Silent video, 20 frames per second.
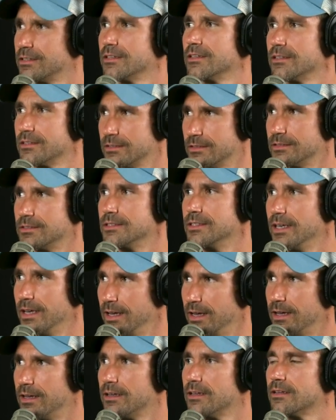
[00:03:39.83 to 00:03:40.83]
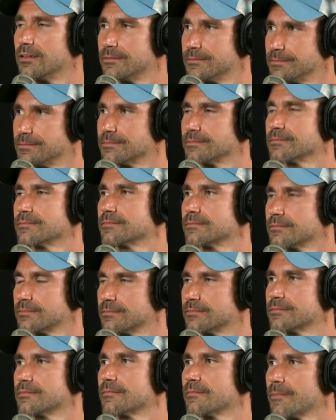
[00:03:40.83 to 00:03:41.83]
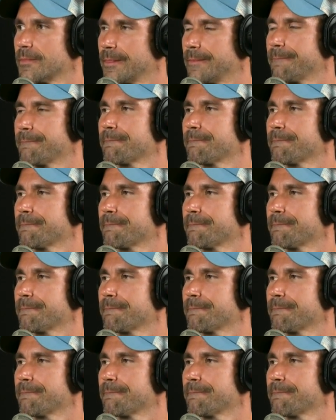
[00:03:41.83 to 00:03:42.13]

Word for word: undefeated yeah. to start the season. Uh, the